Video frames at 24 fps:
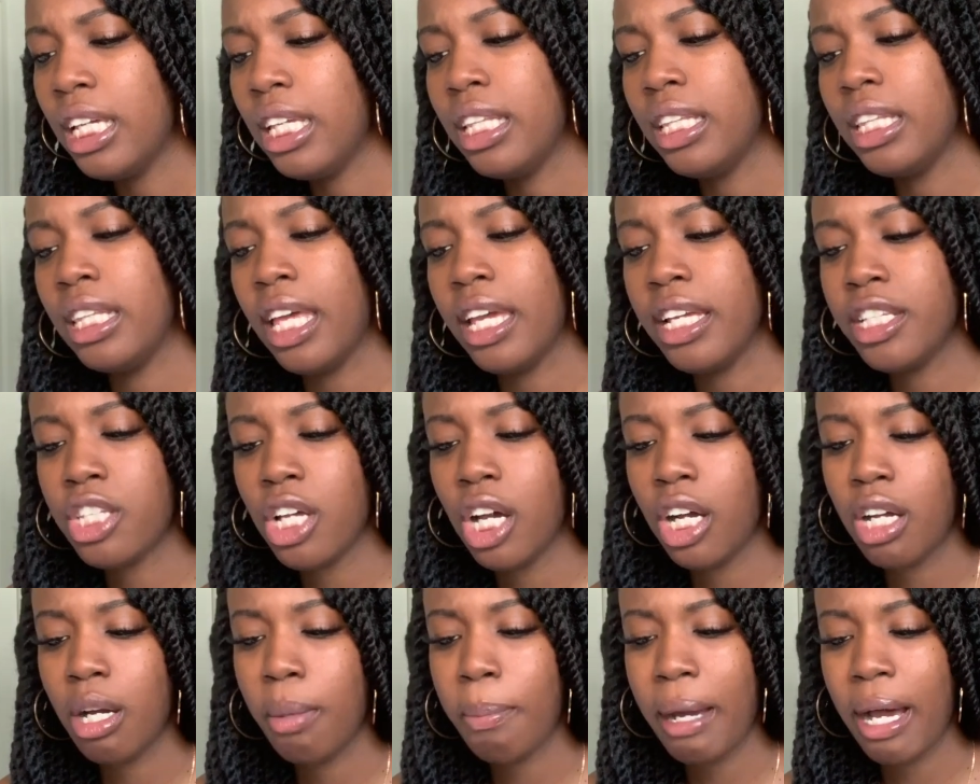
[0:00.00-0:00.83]
they
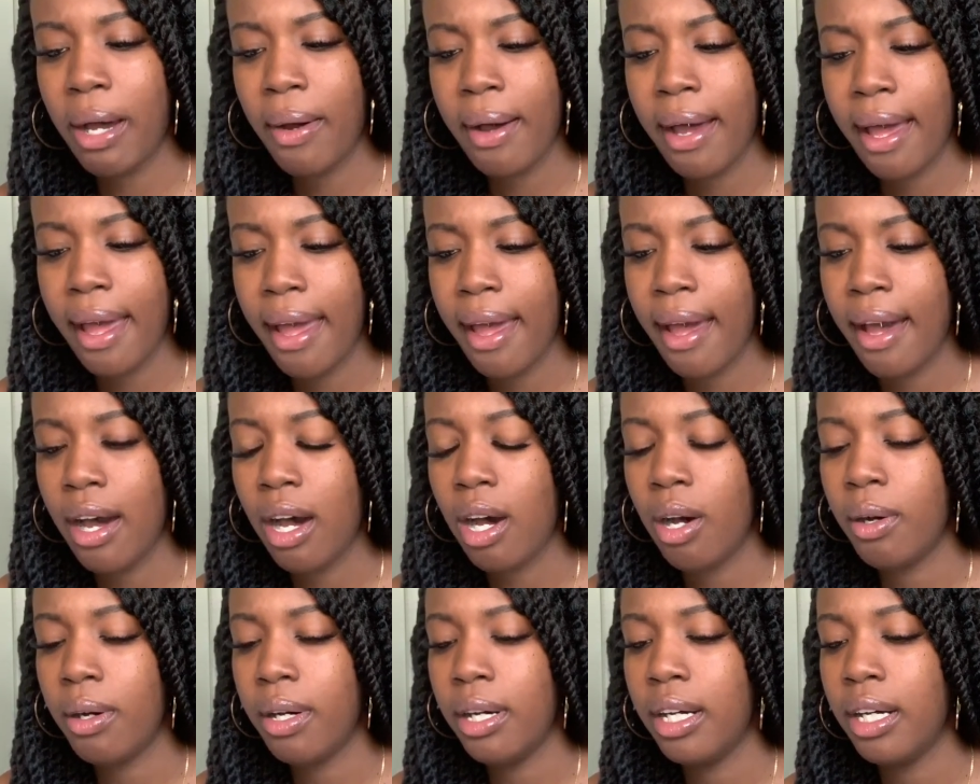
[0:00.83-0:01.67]
talk about
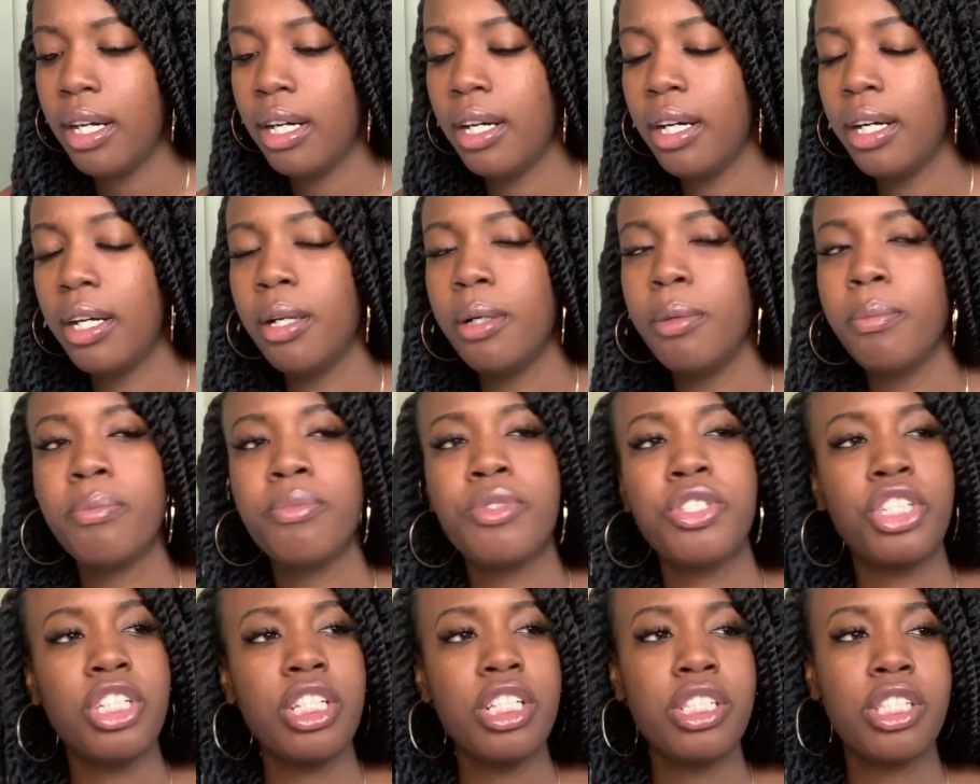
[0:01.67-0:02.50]
how um,
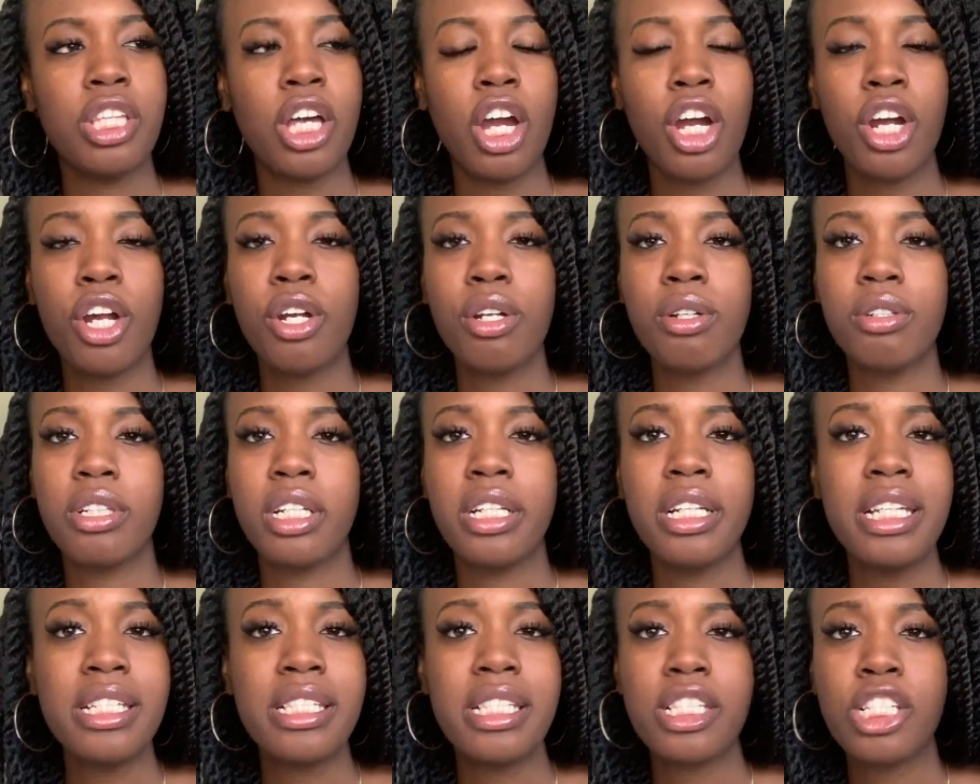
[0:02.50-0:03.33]
she's hurt,
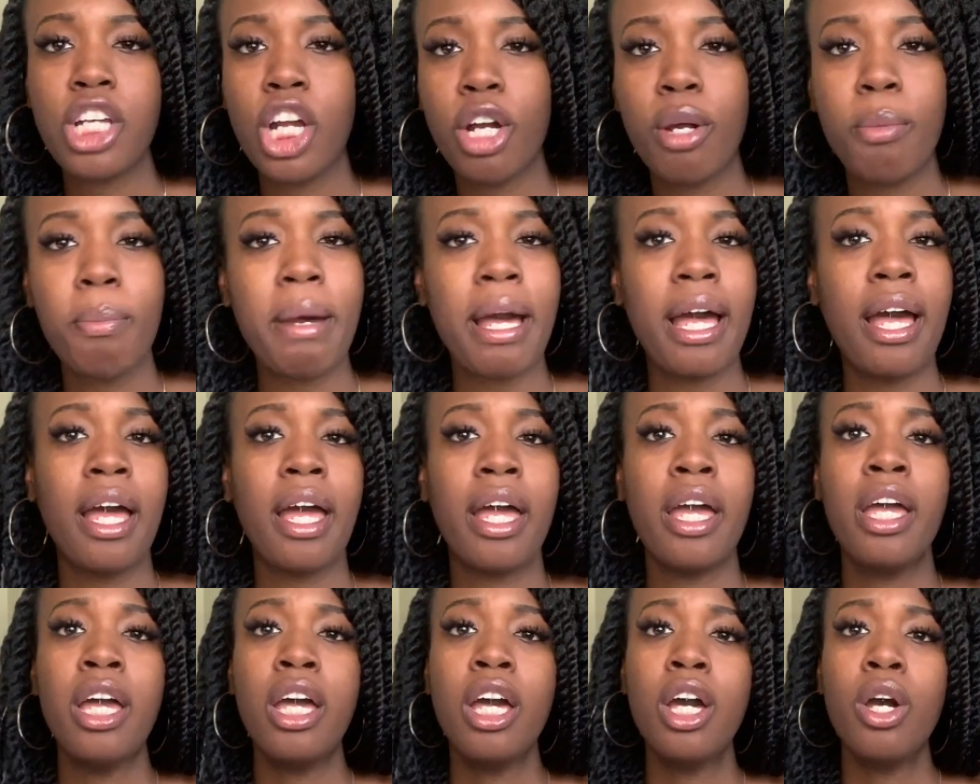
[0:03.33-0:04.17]
Denise is hurt
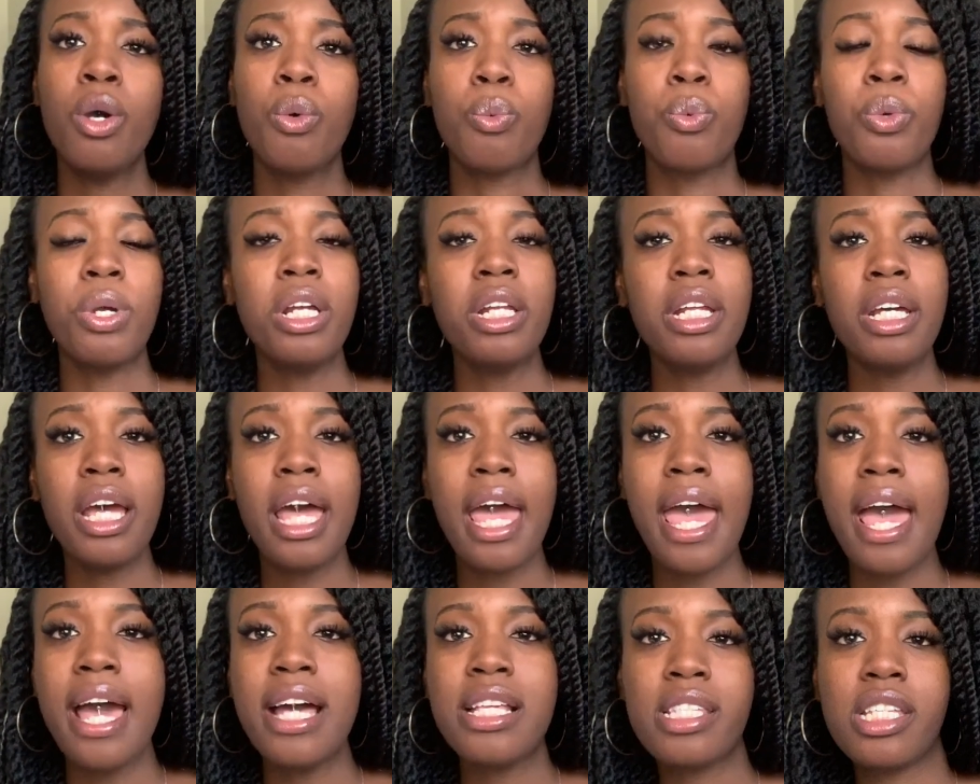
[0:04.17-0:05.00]
by Rinna
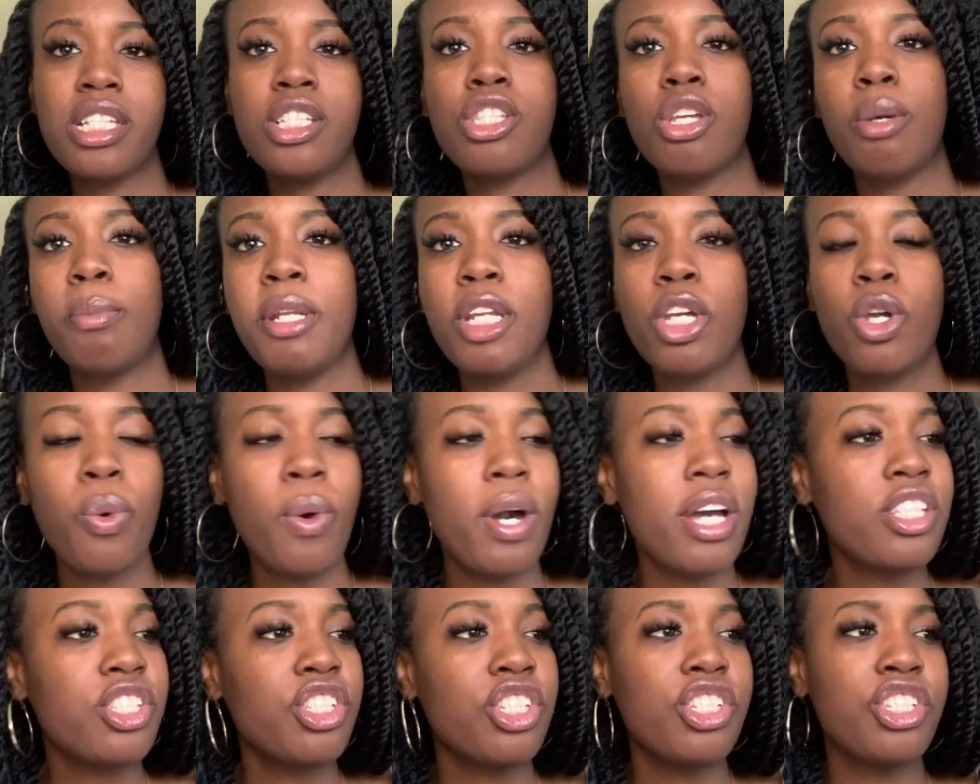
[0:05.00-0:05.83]
asking so many
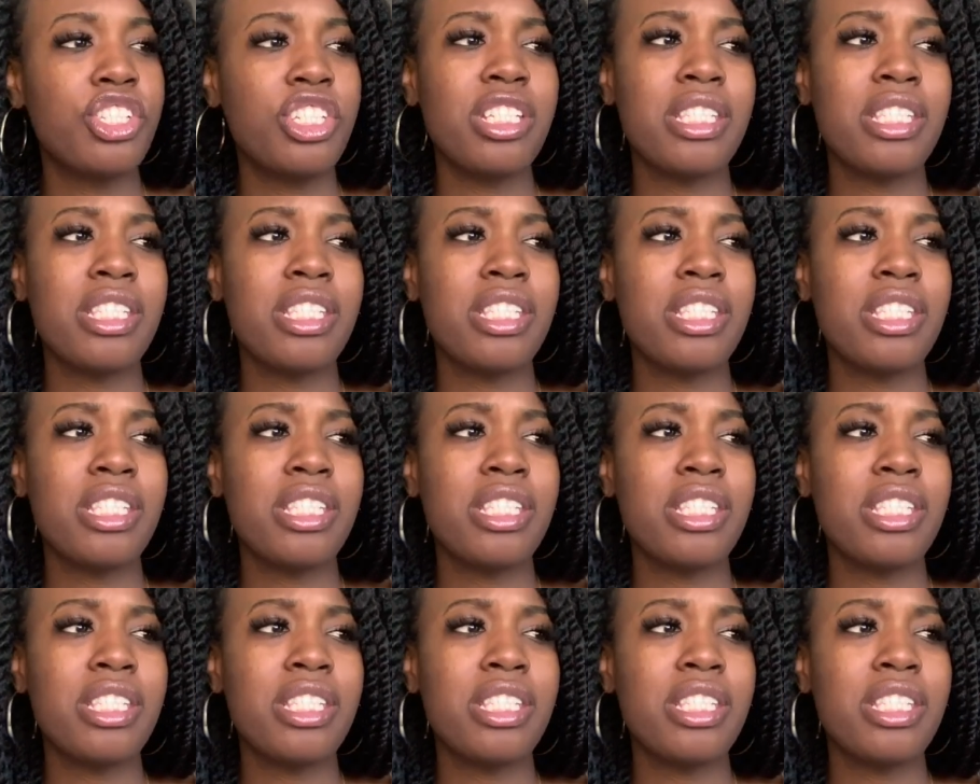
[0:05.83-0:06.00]
questions.